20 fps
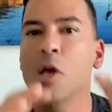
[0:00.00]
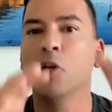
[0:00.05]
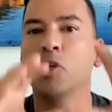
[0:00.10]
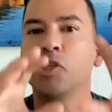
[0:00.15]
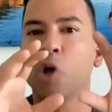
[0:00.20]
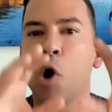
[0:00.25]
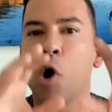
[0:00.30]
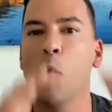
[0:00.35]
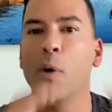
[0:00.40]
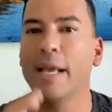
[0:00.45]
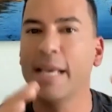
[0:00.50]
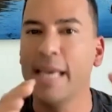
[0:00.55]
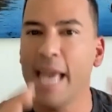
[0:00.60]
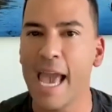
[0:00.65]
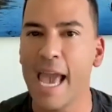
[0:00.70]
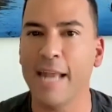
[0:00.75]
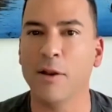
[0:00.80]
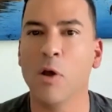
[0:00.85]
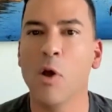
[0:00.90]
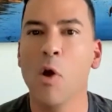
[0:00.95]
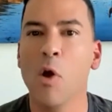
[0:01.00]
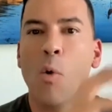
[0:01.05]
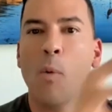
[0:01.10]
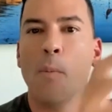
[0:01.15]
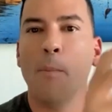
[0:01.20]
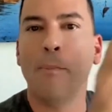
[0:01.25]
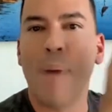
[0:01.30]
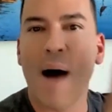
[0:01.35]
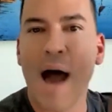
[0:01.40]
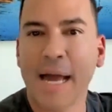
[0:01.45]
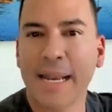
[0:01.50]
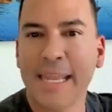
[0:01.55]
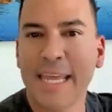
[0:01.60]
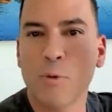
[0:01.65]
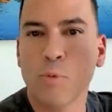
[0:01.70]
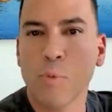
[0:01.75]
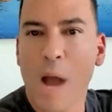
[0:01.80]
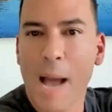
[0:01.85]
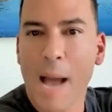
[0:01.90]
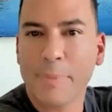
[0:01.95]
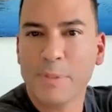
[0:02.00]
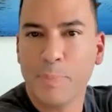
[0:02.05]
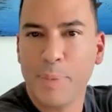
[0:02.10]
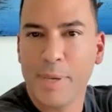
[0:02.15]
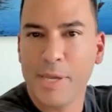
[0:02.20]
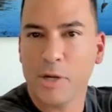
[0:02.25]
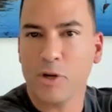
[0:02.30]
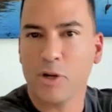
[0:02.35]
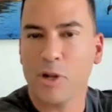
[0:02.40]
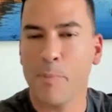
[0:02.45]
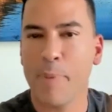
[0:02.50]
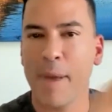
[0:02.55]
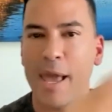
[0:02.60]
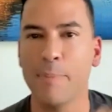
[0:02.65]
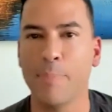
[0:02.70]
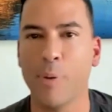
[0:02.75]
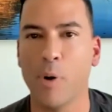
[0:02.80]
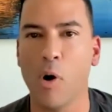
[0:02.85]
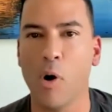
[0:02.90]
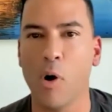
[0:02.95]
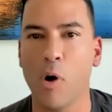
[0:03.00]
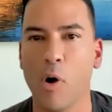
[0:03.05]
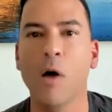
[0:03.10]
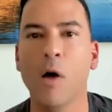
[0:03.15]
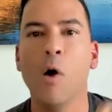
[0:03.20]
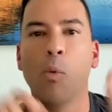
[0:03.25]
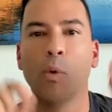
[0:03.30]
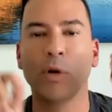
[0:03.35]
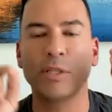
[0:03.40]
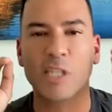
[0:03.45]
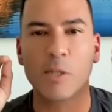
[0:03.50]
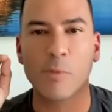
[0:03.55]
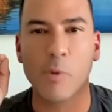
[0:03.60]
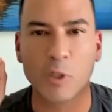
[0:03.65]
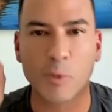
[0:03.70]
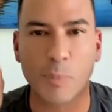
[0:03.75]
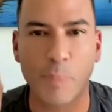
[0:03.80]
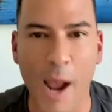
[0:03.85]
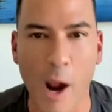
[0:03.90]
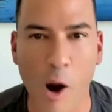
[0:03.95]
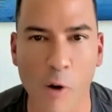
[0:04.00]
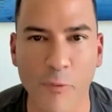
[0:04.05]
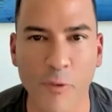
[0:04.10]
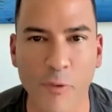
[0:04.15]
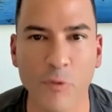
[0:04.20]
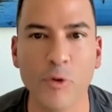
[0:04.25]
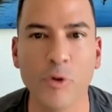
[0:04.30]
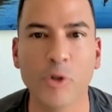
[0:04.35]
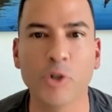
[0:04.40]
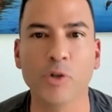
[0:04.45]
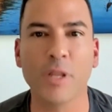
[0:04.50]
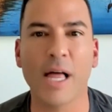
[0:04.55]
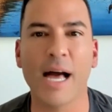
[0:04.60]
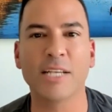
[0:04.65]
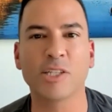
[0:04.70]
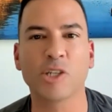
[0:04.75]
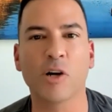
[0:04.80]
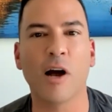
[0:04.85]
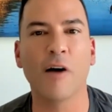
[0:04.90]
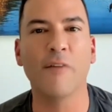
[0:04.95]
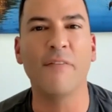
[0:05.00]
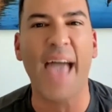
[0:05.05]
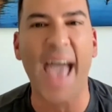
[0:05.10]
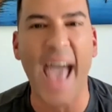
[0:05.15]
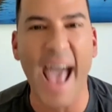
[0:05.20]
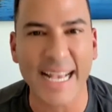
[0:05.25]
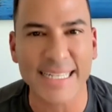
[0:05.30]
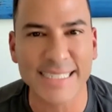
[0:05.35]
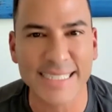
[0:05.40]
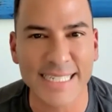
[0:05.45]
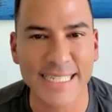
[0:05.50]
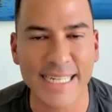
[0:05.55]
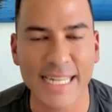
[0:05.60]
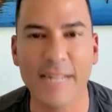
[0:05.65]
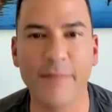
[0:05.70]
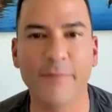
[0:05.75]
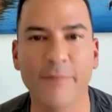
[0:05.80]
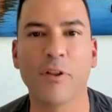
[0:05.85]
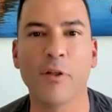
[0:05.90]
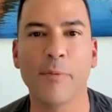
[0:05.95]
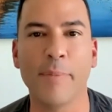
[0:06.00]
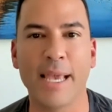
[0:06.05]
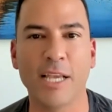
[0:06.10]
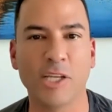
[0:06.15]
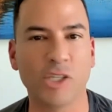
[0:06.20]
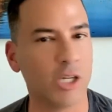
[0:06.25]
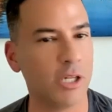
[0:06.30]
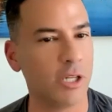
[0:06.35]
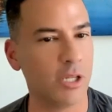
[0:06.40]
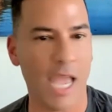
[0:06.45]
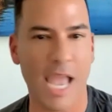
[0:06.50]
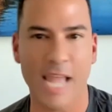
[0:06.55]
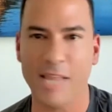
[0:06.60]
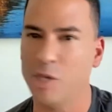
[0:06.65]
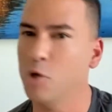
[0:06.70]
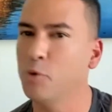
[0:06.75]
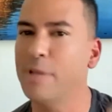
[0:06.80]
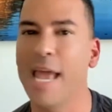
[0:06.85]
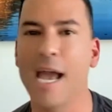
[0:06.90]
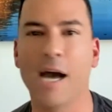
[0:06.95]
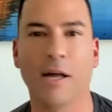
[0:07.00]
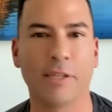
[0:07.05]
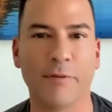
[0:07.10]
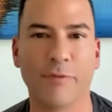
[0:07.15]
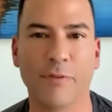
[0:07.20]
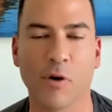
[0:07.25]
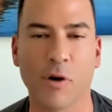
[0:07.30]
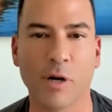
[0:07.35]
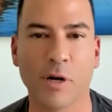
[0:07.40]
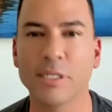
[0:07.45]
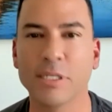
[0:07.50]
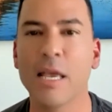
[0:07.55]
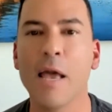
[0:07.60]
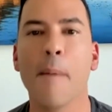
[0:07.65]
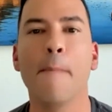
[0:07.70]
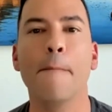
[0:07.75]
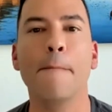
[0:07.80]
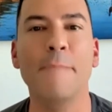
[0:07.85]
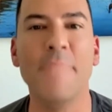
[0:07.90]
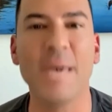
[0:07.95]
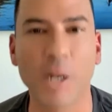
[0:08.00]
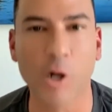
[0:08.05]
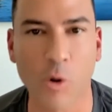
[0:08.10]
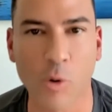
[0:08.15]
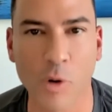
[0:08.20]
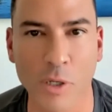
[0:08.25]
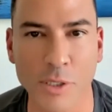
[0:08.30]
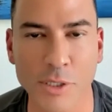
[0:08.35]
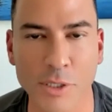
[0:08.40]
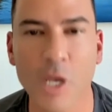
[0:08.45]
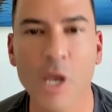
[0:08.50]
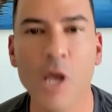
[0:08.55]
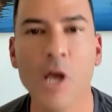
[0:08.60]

So again, body robs Peter to pay Paul. What's the most powerful neutralizer of acid and inflammation? And you nailed it, Florence, minerals.